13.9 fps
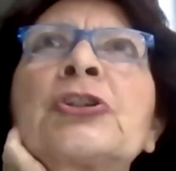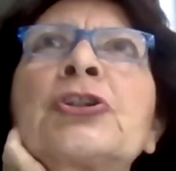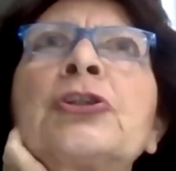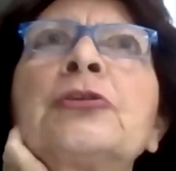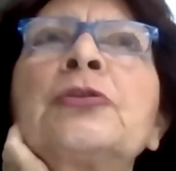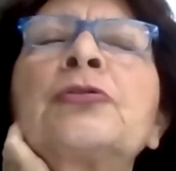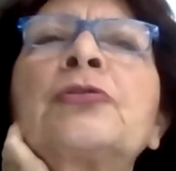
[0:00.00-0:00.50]

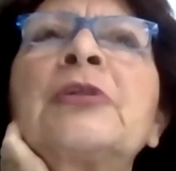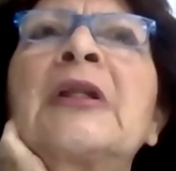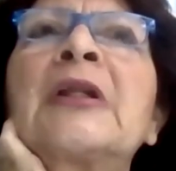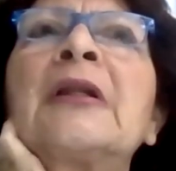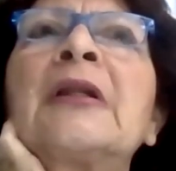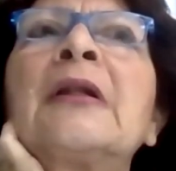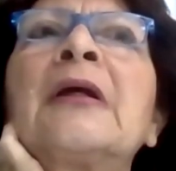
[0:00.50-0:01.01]

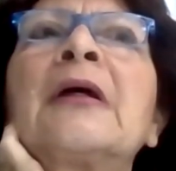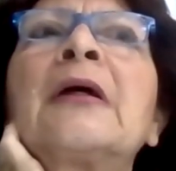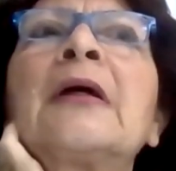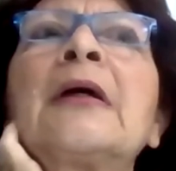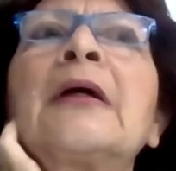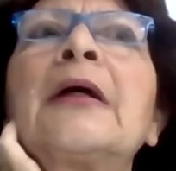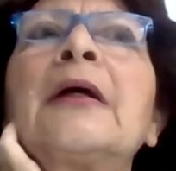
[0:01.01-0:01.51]
children,
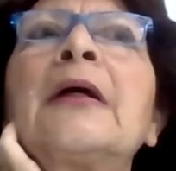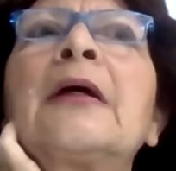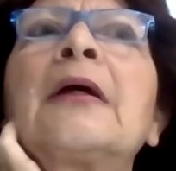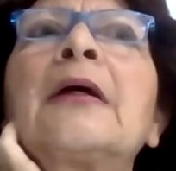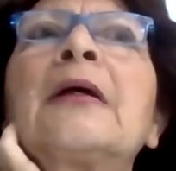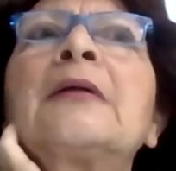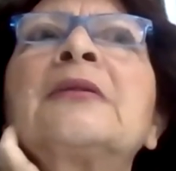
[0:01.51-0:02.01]

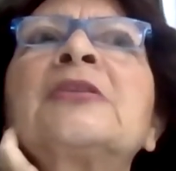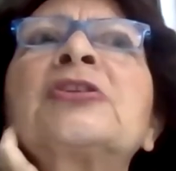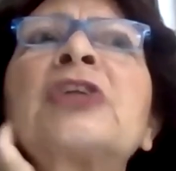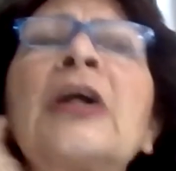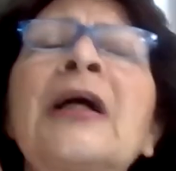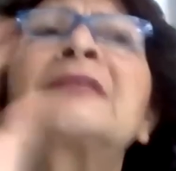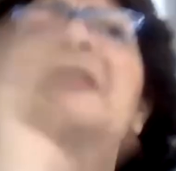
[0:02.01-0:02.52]

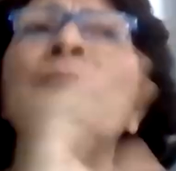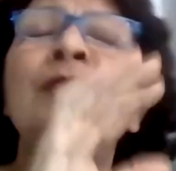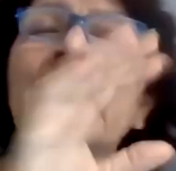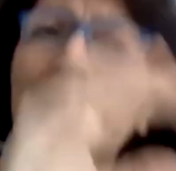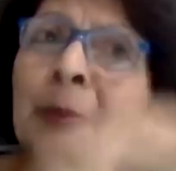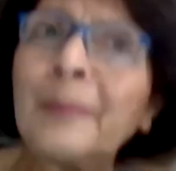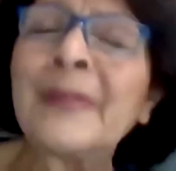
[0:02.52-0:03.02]
child
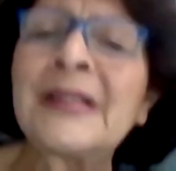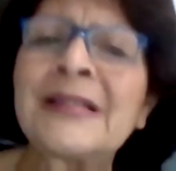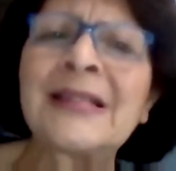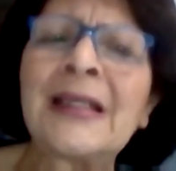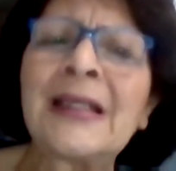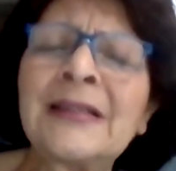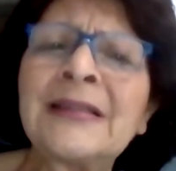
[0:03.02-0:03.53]
development
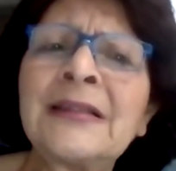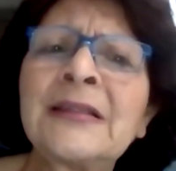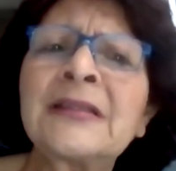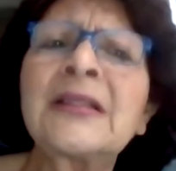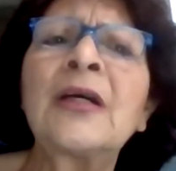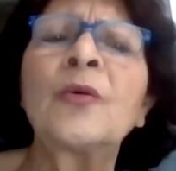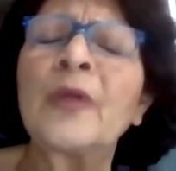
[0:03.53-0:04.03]

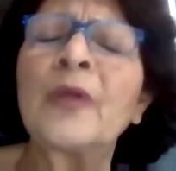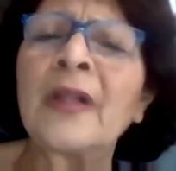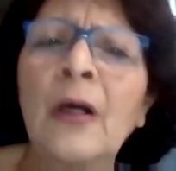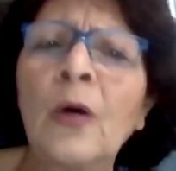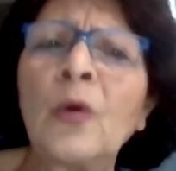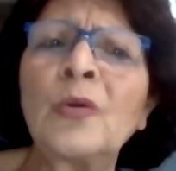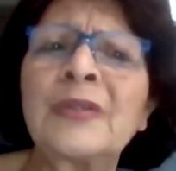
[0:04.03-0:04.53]
centers with a
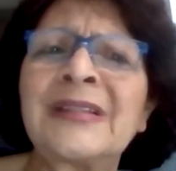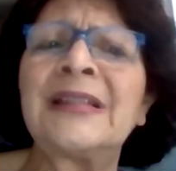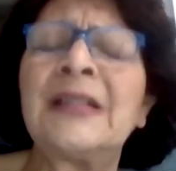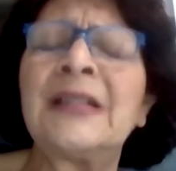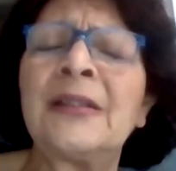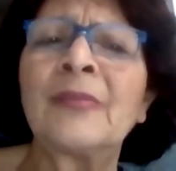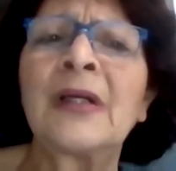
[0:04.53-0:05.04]
whole
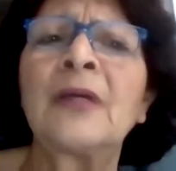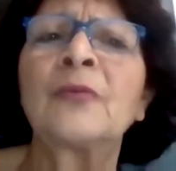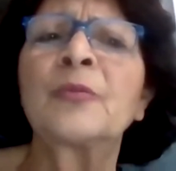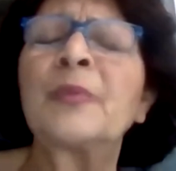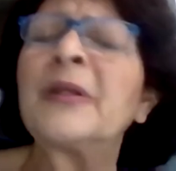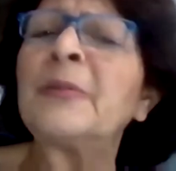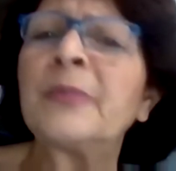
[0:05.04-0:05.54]
team,
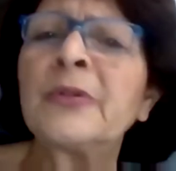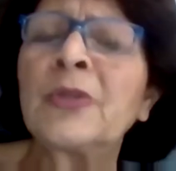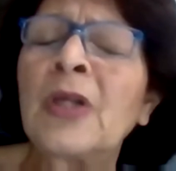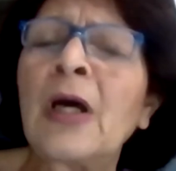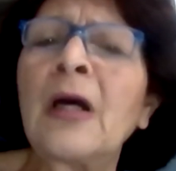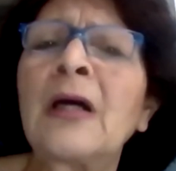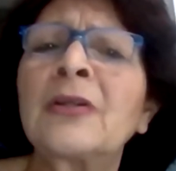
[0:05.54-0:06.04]
people who
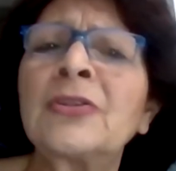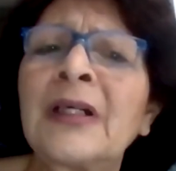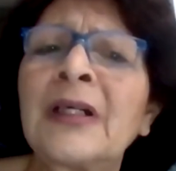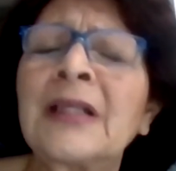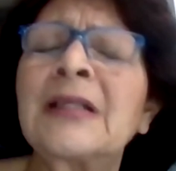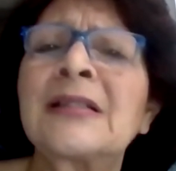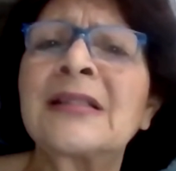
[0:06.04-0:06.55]
know how to
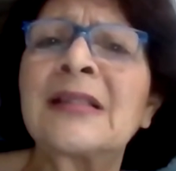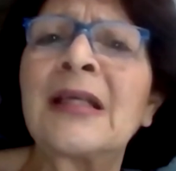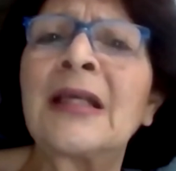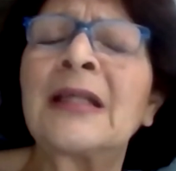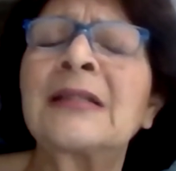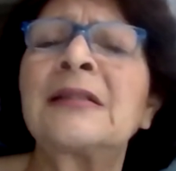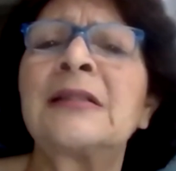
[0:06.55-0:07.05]

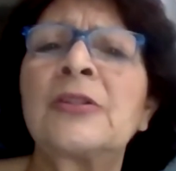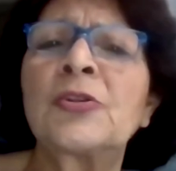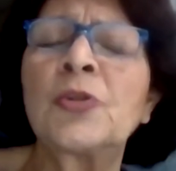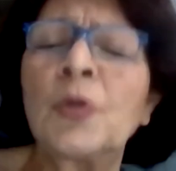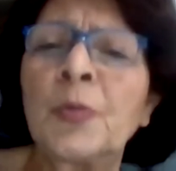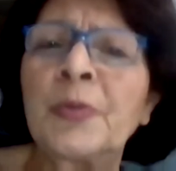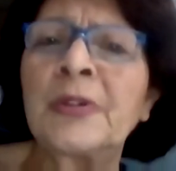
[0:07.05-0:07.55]
understand and
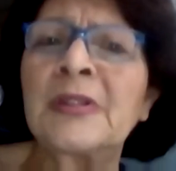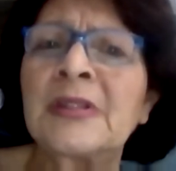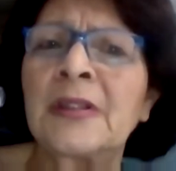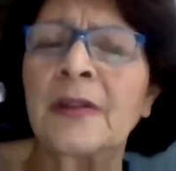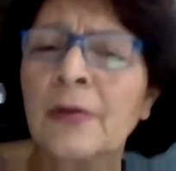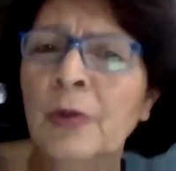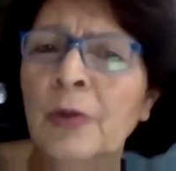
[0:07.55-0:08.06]
interpret
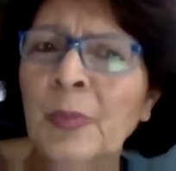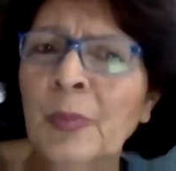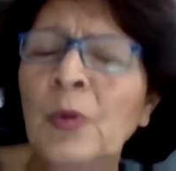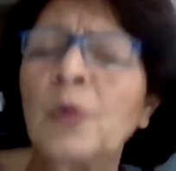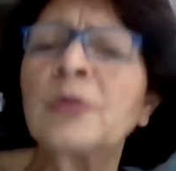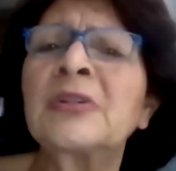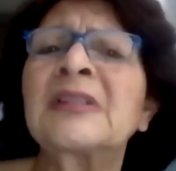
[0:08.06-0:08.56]
the
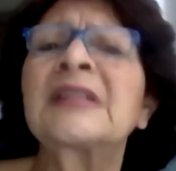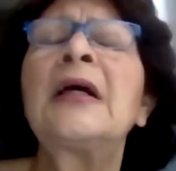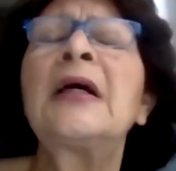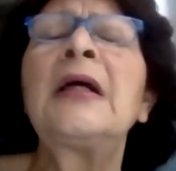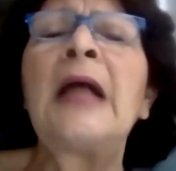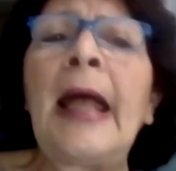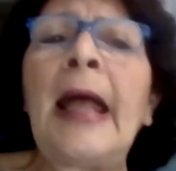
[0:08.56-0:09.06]
reports,
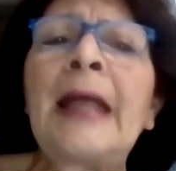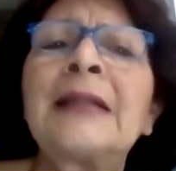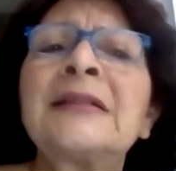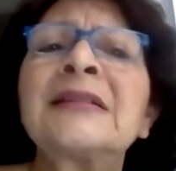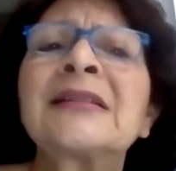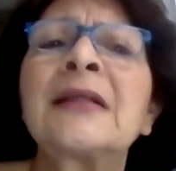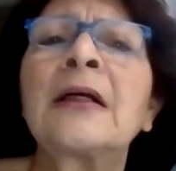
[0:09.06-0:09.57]

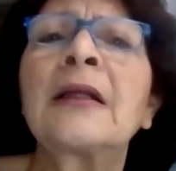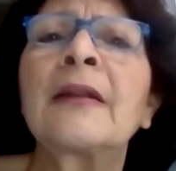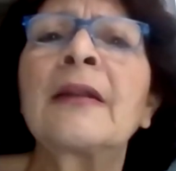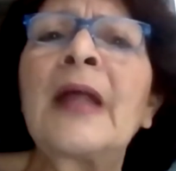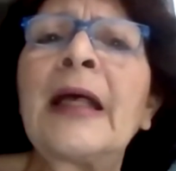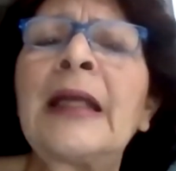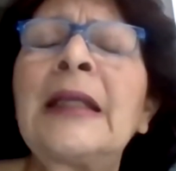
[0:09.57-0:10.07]
and
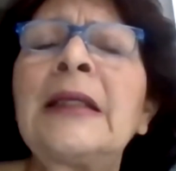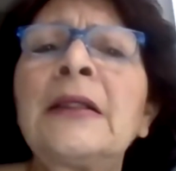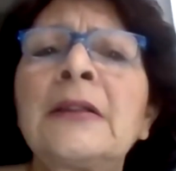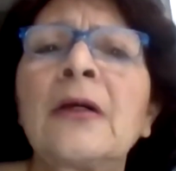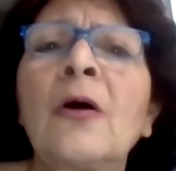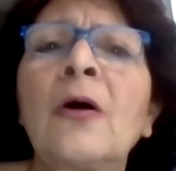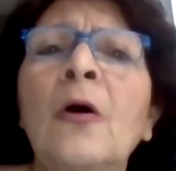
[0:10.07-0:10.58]

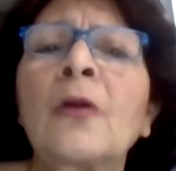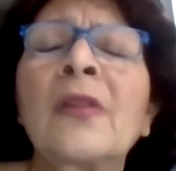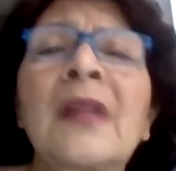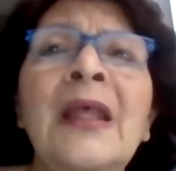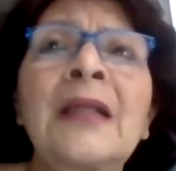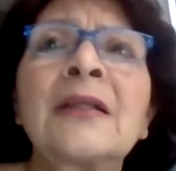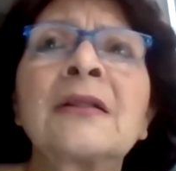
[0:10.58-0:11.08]
they are
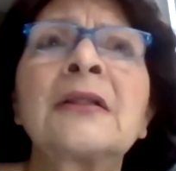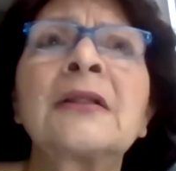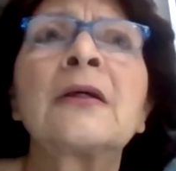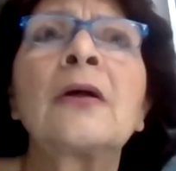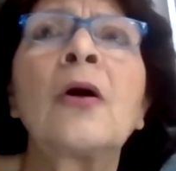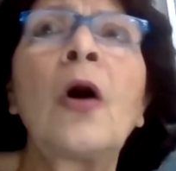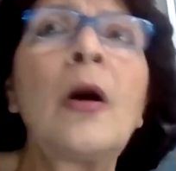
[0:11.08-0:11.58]
then
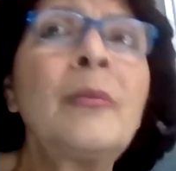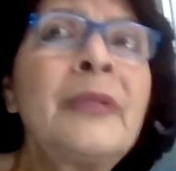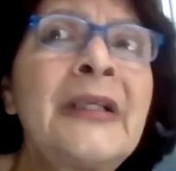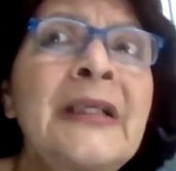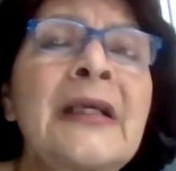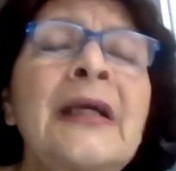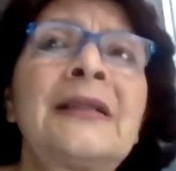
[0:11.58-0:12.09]

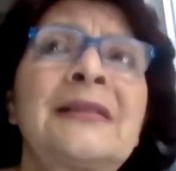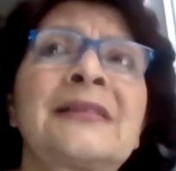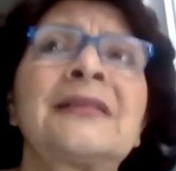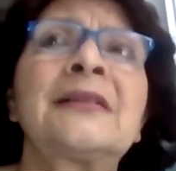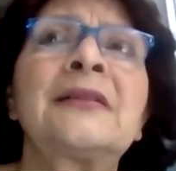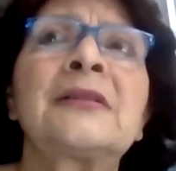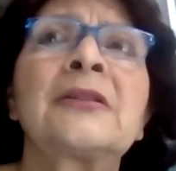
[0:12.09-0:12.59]

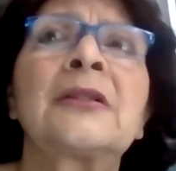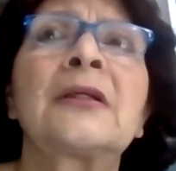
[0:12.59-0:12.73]
obligated,